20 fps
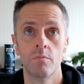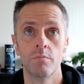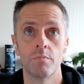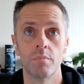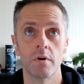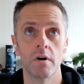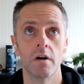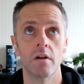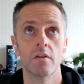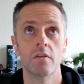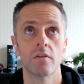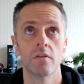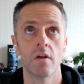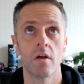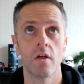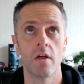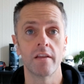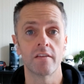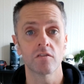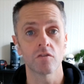But
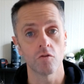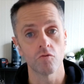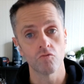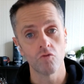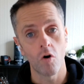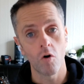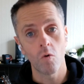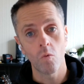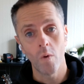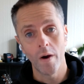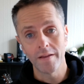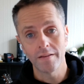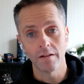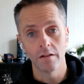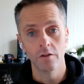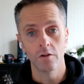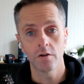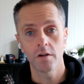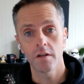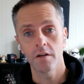it's the wrong way to
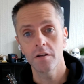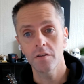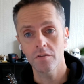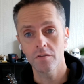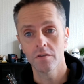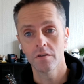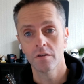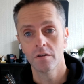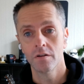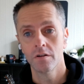look at it.